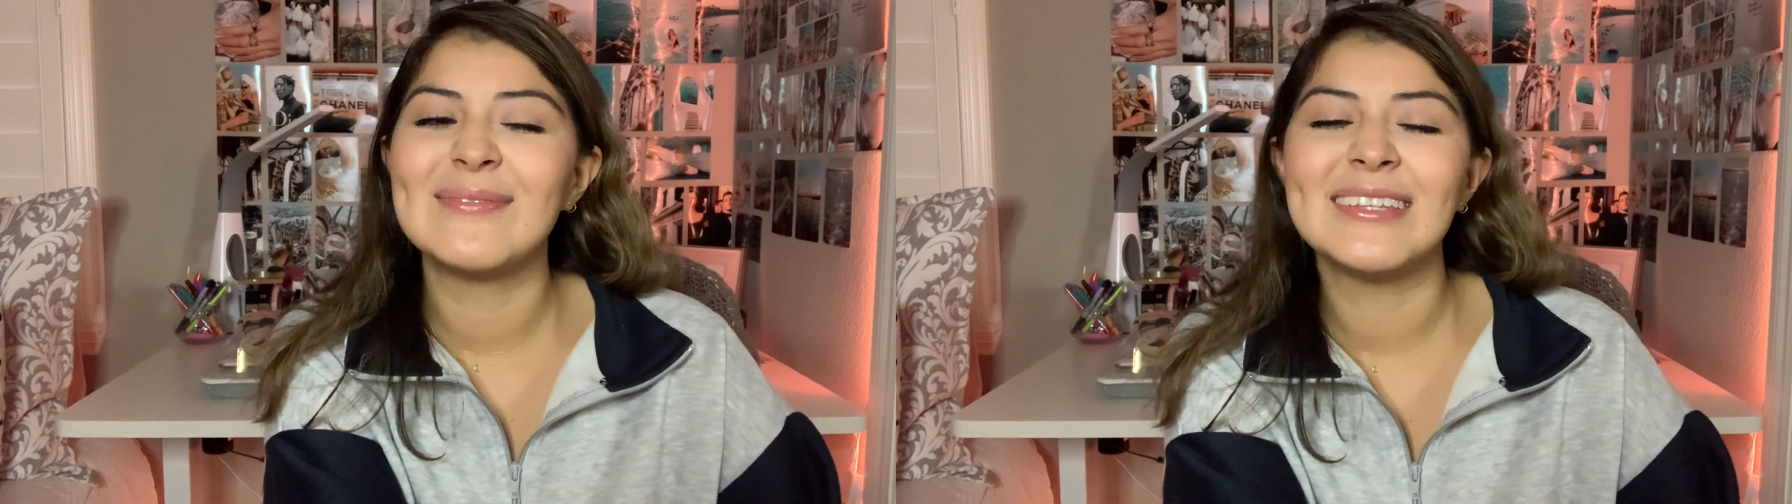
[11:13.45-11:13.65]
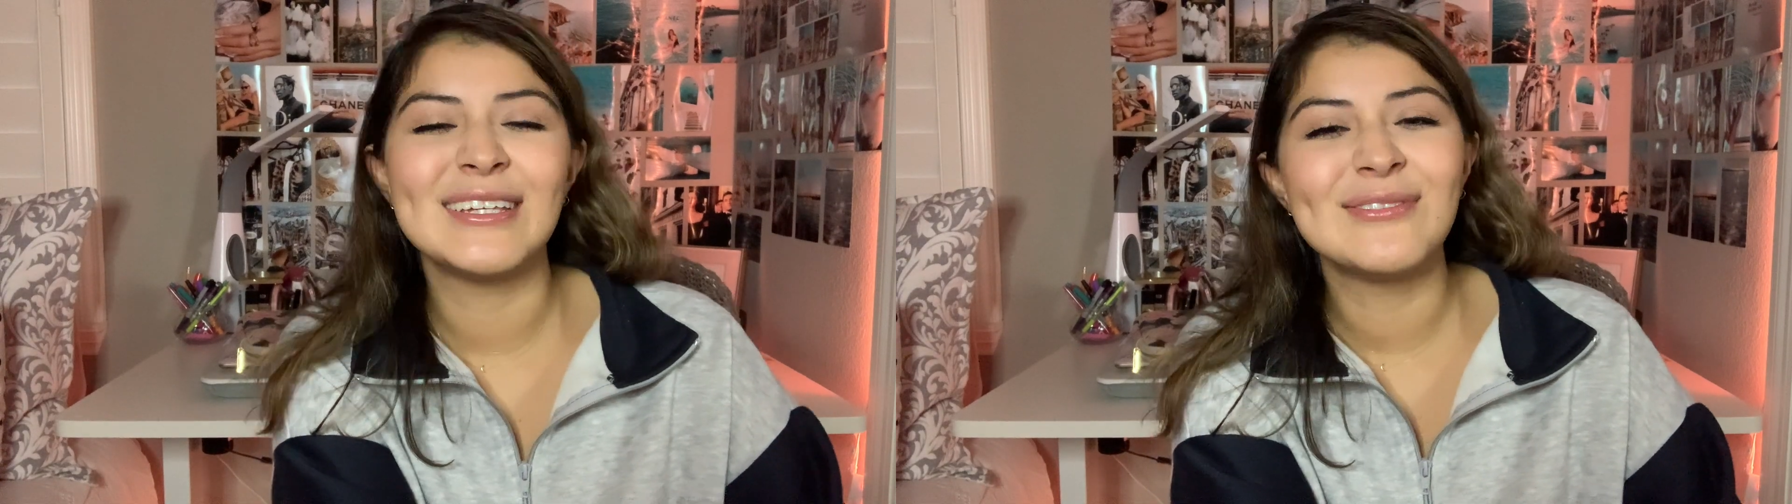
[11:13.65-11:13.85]

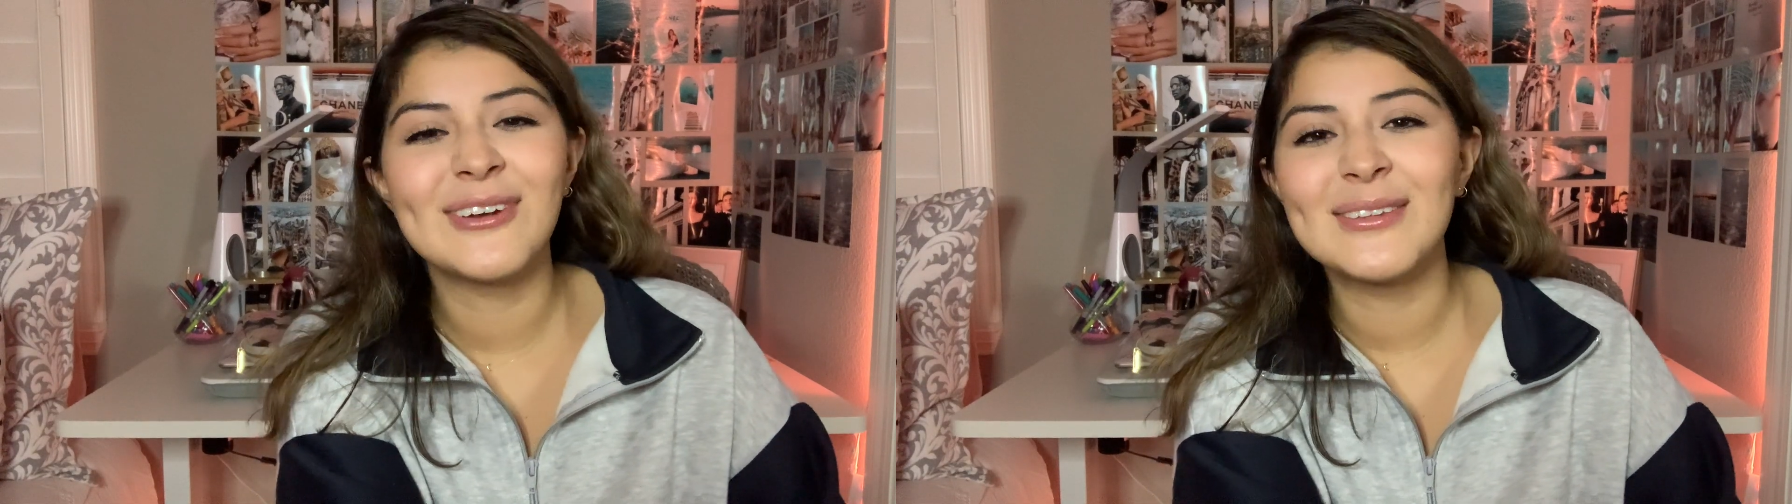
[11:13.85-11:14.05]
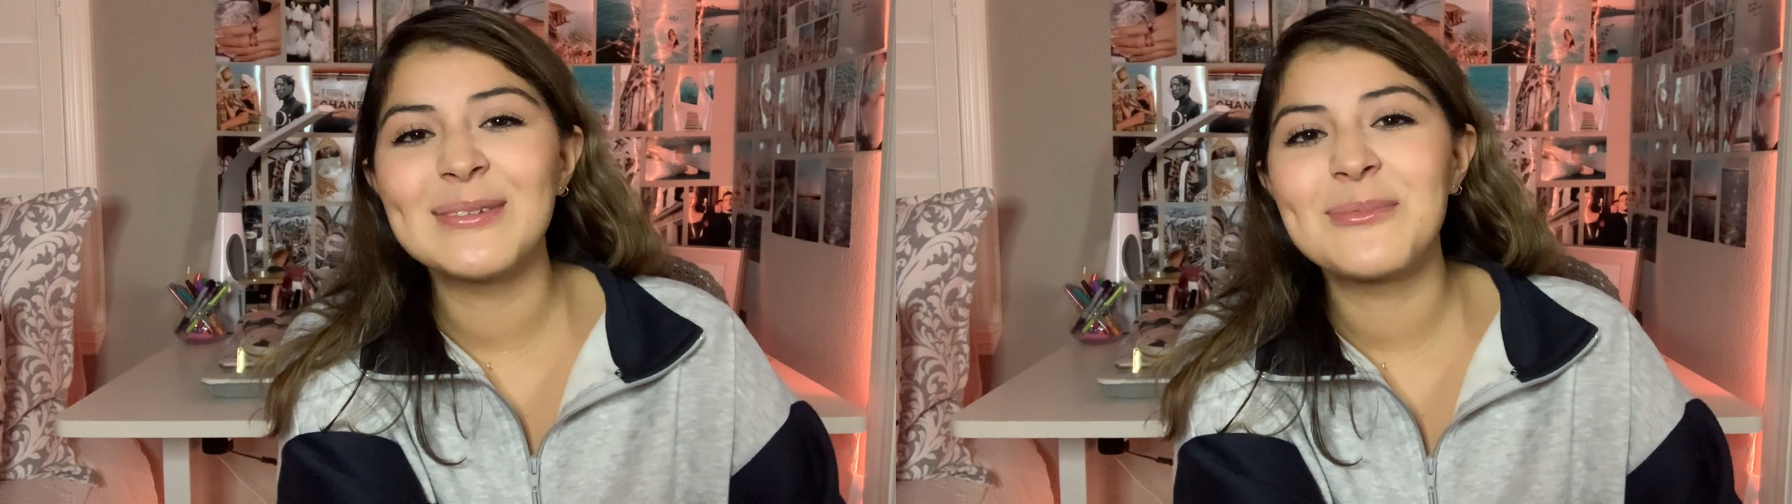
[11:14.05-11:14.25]
Thank you for
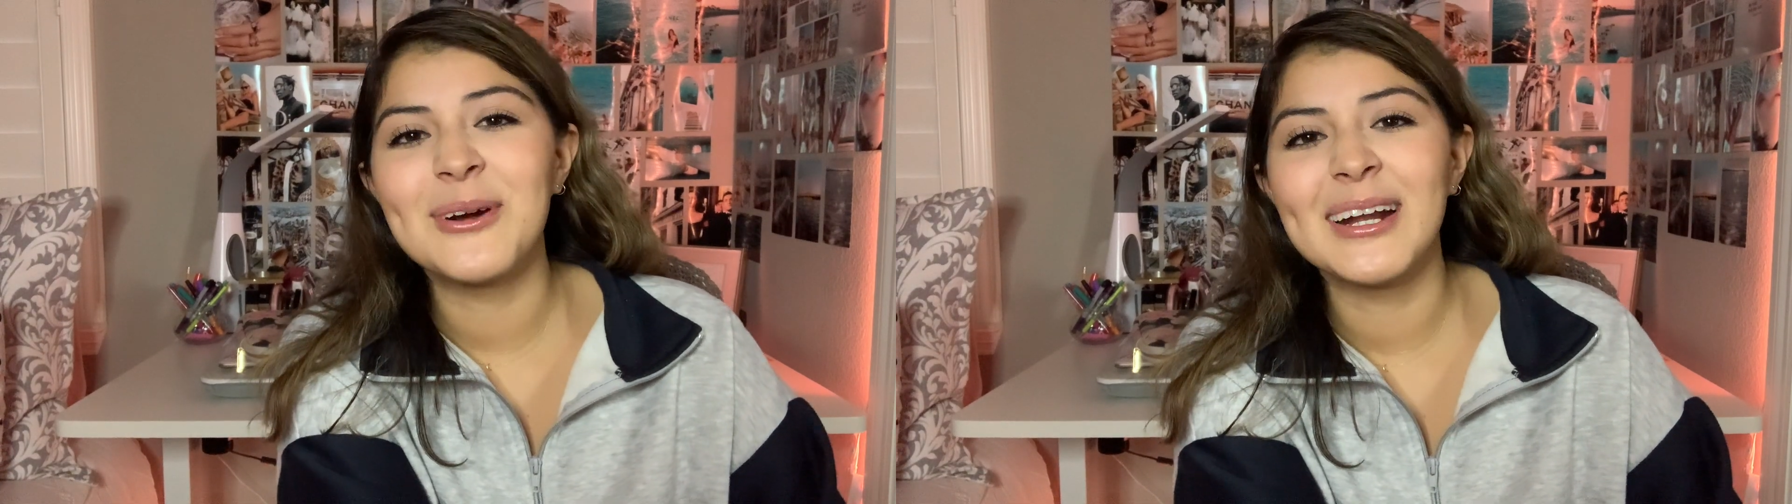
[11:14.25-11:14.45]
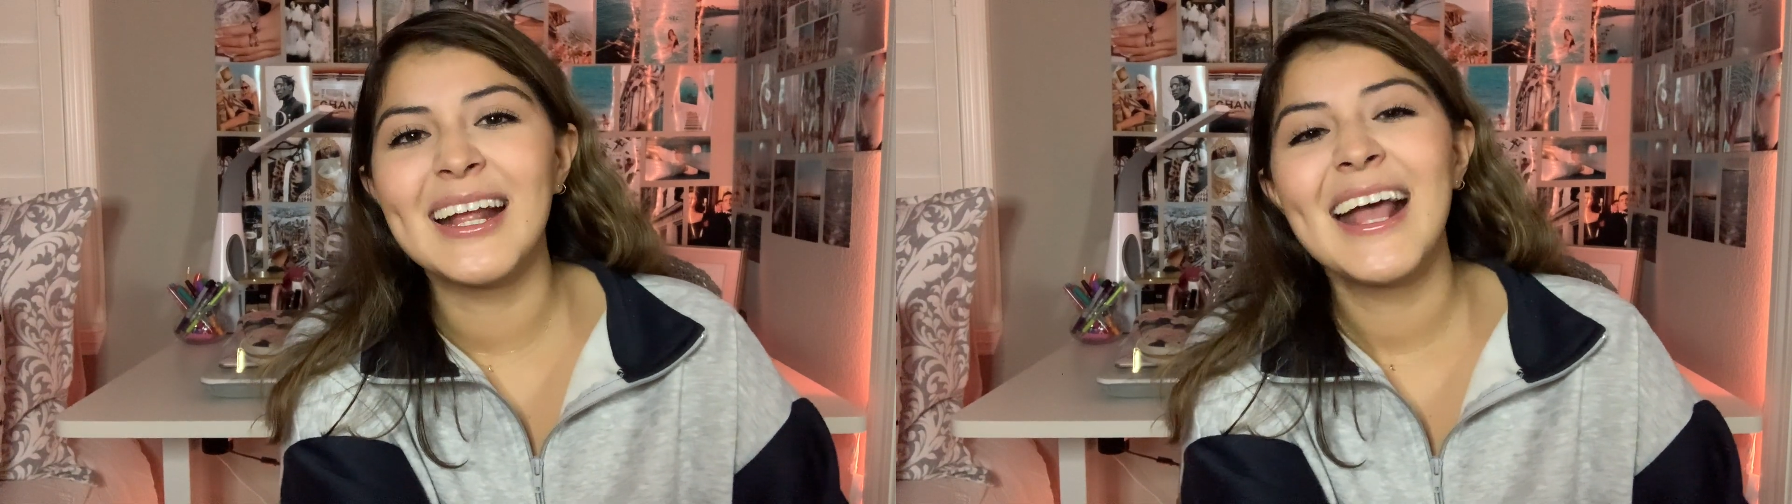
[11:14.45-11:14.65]
all the
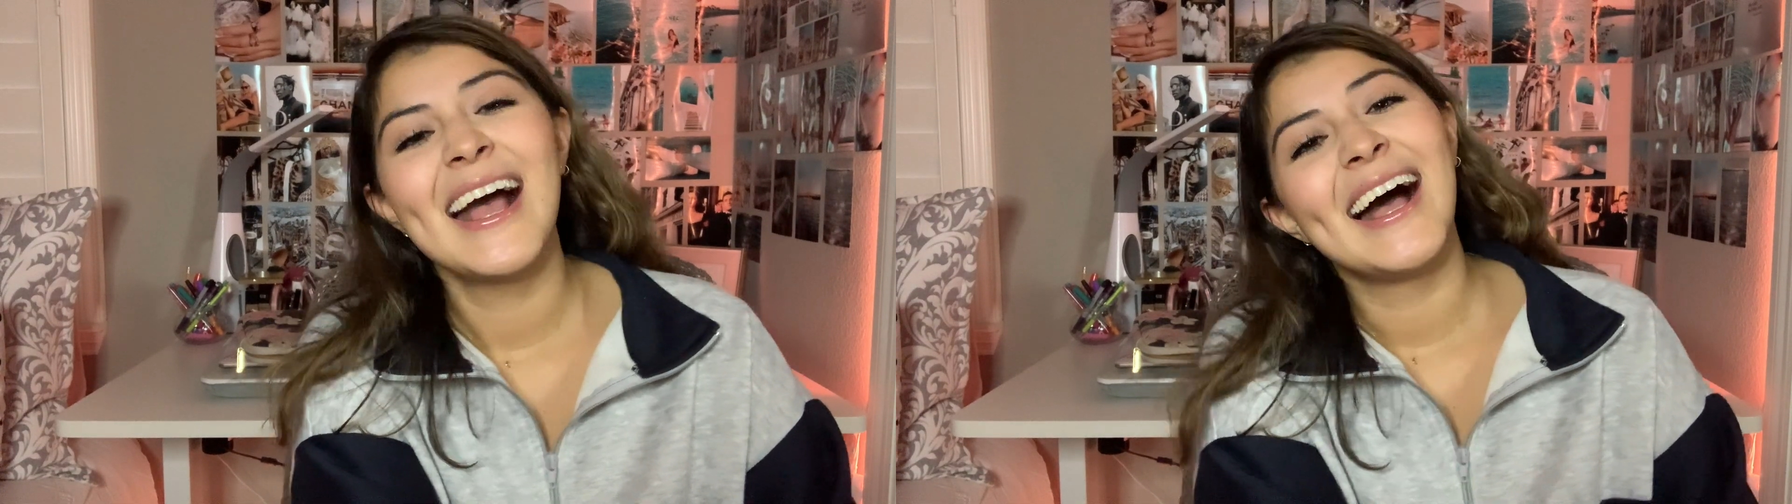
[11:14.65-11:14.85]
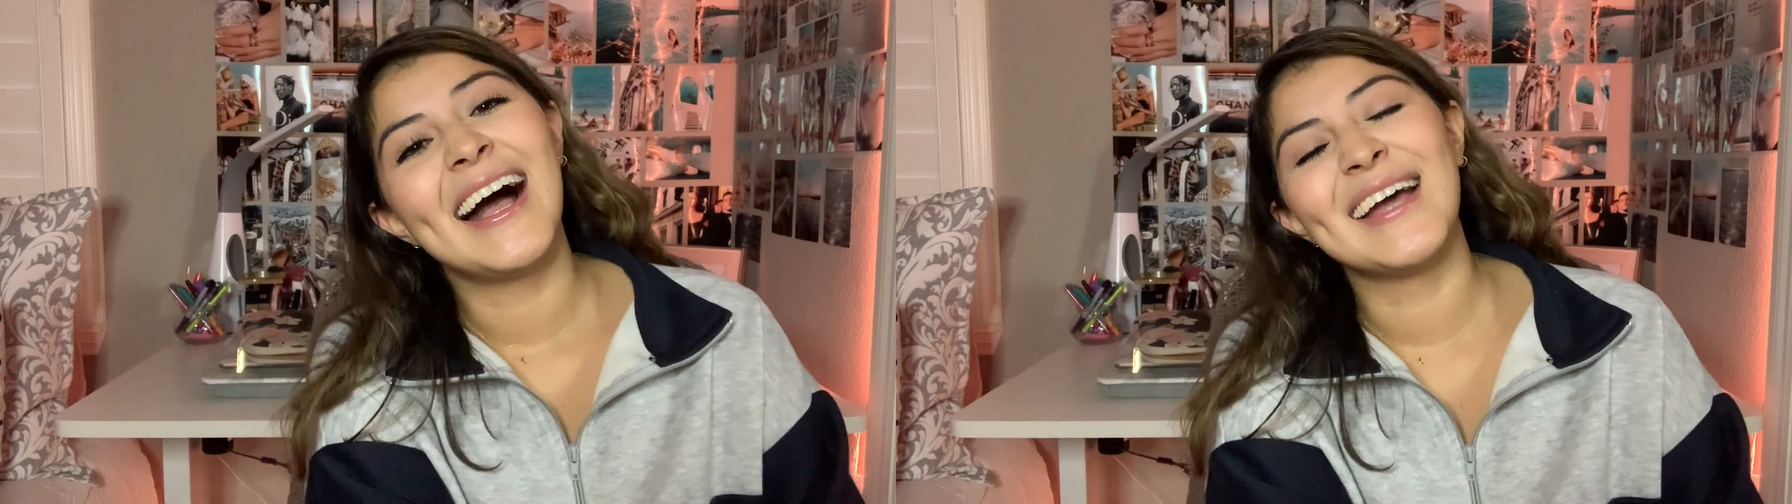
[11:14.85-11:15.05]
support. I